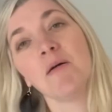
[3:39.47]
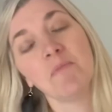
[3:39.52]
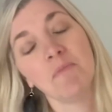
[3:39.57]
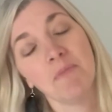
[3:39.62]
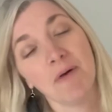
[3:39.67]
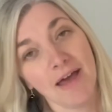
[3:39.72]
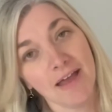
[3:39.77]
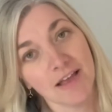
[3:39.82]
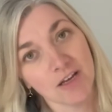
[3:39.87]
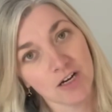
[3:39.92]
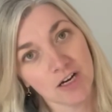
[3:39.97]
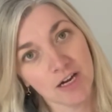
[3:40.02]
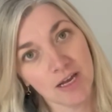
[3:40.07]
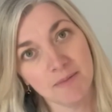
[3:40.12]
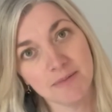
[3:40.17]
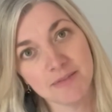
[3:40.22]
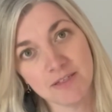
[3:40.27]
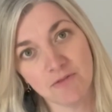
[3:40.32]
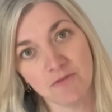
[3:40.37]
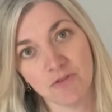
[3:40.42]
But
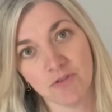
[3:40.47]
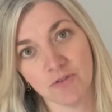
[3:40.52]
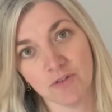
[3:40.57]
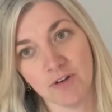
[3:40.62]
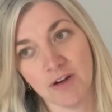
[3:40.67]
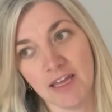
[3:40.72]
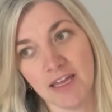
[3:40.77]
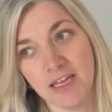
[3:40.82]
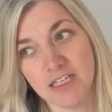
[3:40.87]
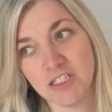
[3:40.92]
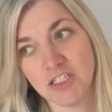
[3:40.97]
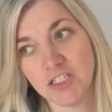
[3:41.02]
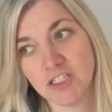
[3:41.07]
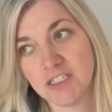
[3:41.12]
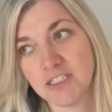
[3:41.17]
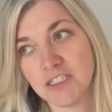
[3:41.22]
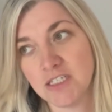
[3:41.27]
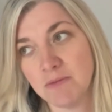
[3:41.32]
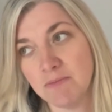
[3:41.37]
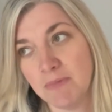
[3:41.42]
groups of 3, it's
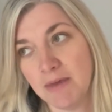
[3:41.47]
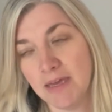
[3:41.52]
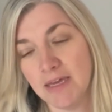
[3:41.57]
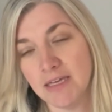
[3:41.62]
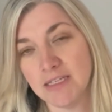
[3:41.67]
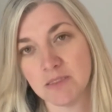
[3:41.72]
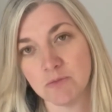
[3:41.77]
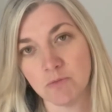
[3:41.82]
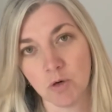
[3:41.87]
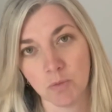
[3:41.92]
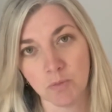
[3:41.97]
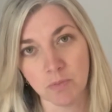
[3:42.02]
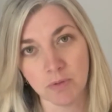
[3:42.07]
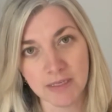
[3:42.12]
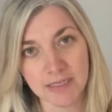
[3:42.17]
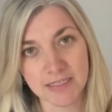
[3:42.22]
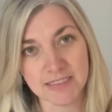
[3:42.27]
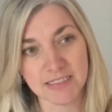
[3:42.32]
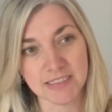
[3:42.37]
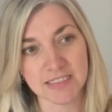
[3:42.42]
just, to me, it's more
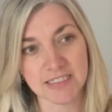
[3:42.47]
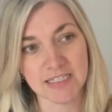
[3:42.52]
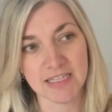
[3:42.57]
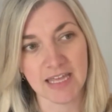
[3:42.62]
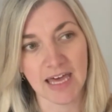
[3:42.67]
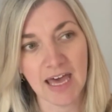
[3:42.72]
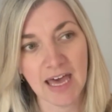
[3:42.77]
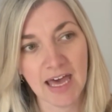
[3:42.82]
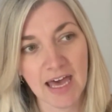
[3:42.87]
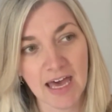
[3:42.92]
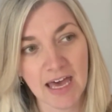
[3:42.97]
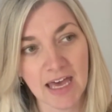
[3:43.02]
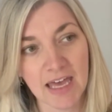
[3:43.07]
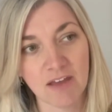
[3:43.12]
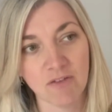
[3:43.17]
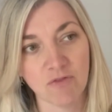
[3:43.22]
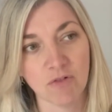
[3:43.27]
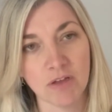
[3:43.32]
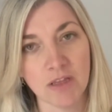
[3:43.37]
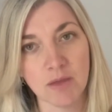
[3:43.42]
pleasing to the eye.
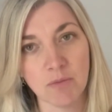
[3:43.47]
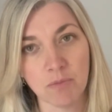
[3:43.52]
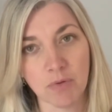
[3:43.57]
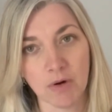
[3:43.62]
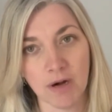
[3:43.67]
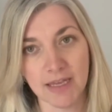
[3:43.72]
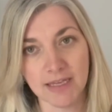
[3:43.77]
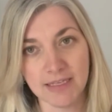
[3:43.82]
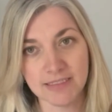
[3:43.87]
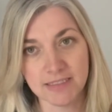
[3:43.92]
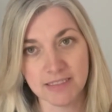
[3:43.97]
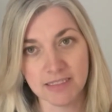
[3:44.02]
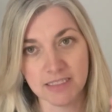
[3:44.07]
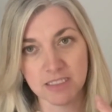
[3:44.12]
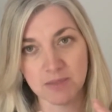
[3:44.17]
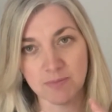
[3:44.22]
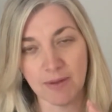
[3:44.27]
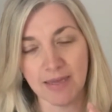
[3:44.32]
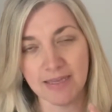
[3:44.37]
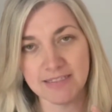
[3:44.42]
It really brings the
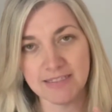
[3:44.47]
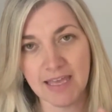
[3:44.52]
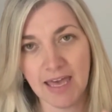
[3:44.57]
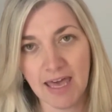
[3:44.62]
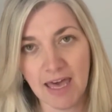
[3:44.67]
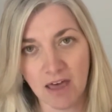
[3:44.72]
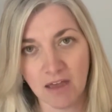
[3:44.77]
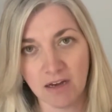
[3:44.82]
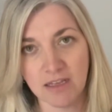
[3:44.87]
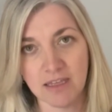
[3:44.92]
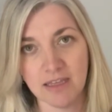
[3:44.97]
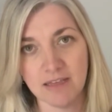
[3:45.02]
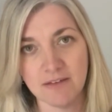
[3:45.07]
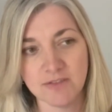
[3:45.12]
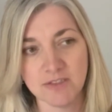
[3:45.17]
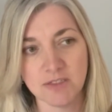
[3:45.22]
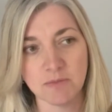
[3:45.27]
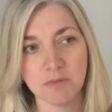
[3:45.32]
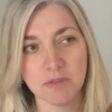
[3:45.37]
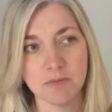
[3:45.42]
space out. It gives
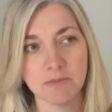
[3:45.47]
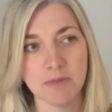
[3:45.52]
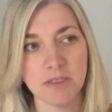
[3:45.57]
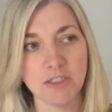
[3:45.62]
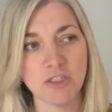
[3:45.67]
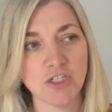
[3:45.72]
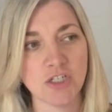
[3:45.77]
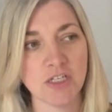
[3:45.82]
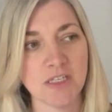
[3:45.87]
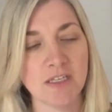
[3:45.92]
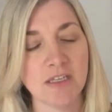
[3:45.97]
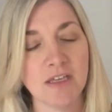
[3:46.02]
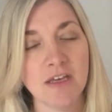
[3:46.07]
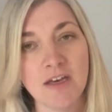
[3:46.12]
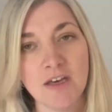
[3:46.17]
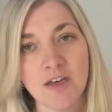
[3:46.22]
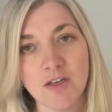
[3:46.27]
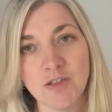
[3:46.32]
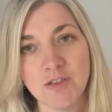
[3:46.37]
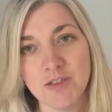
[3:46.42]
some dimension.
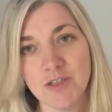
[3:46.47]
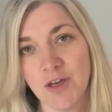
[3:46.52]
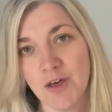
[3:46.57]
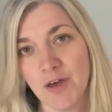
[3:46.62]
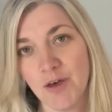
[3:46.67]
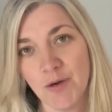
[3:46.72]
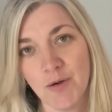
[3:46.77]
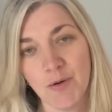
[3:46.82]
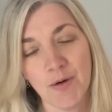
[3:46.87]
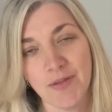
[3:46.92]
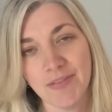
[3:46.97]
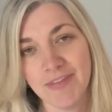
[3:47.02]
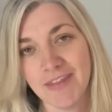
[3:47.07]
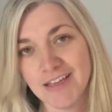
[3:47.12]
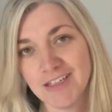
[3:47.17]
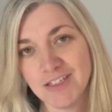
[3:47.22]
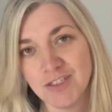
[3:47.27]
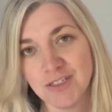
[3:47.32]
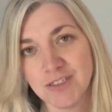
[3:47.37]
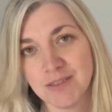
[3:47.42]
So
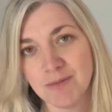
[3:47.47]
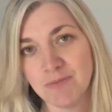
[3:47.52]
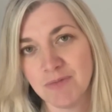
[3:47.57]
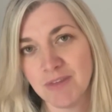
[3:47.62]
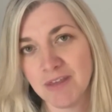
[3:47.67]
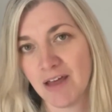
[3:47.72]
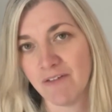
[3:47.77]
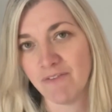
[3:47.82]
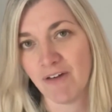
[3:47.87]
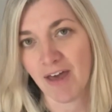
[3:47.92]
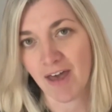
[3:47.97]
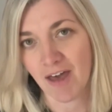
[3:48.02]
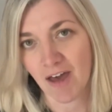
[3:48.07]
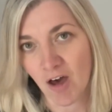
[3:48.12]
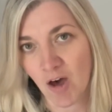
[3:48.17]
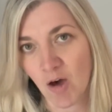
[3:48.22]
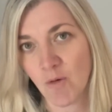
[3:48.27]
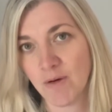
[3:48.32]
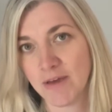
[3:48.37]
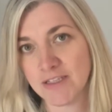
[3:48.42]
that's just something I've
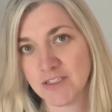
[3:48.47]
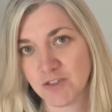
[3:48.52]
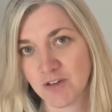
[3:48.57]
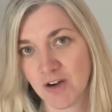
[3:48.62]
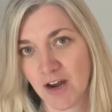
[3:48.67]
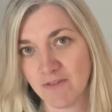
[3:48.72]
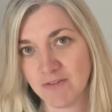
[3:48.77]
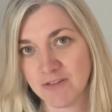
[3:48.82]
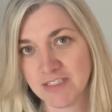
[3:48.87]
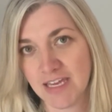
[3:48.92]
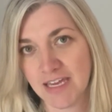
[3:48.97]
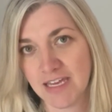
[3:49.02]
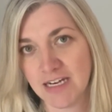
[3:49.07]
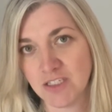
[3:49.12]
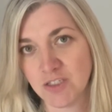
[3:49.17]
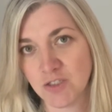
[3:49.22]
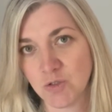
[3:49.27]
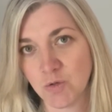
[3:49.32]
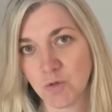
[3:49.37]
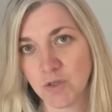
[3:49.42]
always
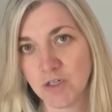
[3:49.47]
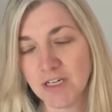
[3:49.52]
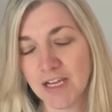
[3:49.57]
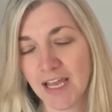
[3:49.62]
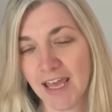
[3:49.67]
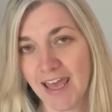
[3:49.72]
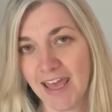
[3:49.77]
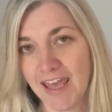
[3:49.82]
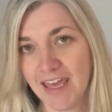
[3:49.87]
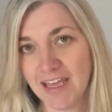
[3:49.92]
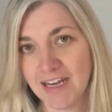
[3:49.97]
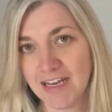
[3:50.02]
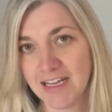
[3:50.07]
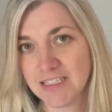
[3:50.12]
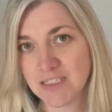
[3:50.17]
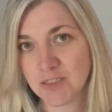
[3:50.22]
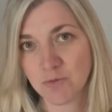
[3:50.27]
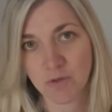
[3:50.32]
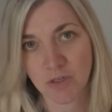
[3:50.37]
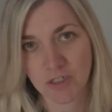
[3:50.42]
gravitated toward, and
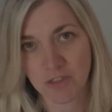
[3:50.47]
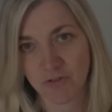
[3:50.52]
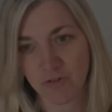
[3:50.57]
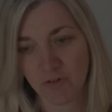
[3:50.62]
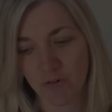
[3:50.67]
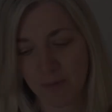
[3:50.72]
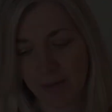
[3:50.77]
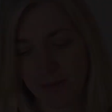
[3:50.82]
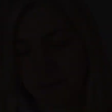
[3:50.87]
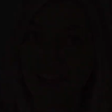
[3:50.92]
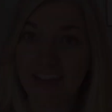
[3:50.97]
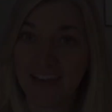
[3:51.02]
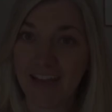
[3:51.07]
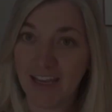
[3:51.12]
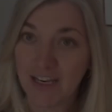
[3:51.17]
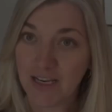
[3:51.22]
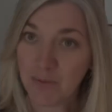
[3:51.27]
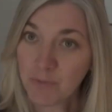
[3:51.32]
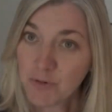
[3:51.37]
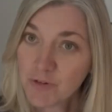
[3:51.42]
it's worked for me. Now,
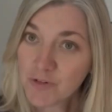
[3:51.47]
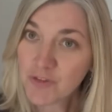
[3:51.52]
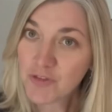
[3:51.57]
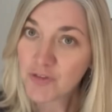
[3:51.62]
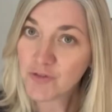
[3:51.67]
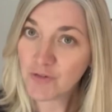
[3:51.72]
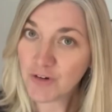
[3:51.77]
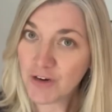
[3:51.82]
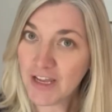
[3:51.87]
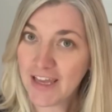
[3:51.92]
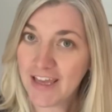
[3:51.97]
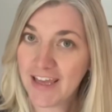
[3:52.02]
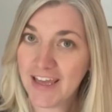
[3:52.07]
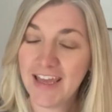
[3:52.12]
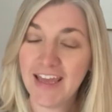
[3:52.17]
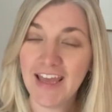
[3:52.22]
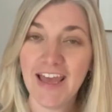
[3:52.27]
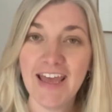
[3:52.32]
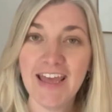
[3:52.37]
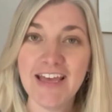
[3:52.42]
number
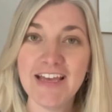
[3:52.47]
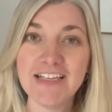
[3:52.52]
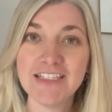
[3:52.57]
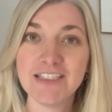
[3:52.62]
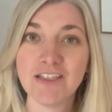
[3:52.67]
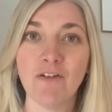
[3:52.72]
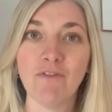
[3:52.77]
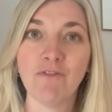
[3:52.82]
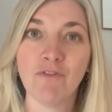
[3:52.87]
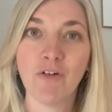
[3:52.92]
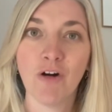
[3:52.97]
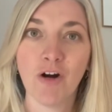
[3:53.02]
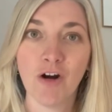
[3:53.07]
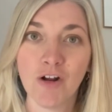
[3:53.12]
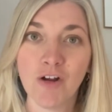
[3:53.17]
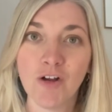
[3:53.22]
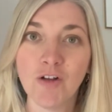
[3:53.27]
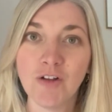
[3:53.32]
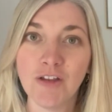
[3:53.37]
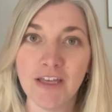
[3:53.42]
3 is
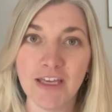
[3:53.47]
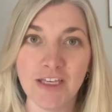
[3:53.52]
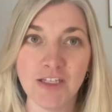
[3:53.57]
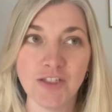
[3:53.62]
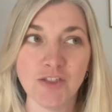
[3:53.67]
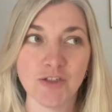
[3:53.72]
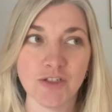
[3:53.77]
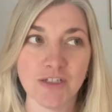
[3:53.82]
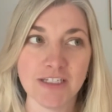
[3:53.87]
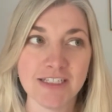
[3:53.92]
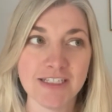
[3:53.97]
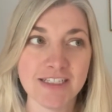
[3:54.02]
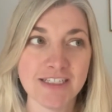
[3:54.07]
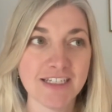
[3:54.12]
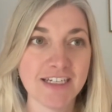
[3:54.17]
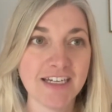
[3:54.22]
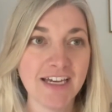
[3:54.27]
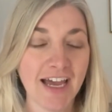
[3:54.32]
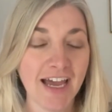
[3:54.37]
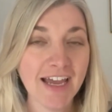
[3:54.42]
vertical interest.
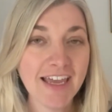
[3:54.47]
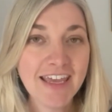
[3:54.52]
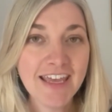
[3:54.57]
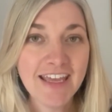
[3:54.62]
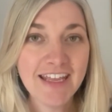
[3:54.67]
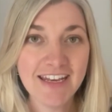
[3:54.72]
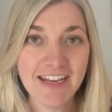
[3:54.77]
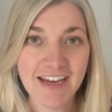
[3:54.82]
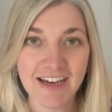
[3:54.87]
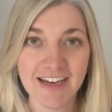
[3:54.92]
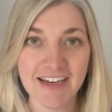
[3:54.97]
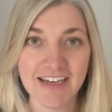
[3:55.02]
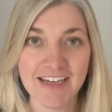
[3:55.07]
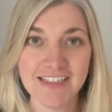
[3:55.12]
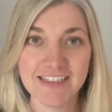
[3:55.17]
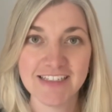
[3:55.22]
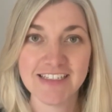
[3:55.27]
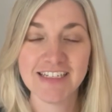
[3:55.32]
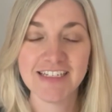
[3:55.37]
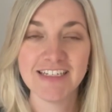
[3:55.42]
I
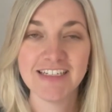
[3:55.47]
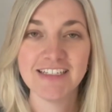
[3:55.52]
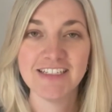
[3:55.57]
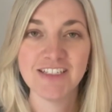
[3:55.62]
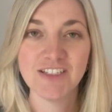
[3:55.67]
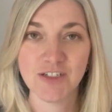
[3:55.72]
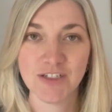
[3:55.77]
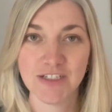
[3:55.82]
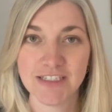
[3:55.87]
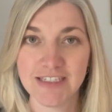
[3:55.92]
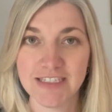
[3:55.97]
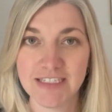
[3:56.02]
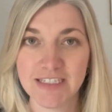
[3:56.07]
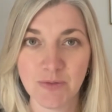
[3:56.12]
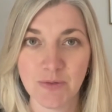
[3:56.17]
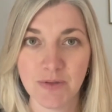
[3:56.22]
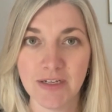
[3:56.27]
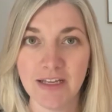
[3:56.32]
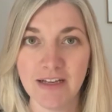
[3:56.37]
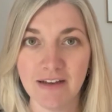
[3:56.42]
cannot stress this
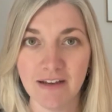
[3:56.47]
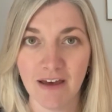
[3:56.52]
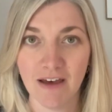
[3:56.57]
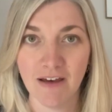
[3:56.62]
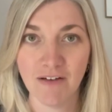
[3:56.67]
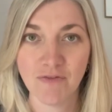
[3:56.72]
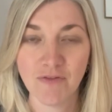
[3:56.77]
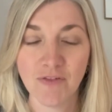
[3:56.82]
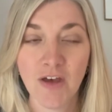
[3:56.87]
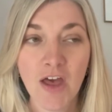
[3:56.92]
one enough.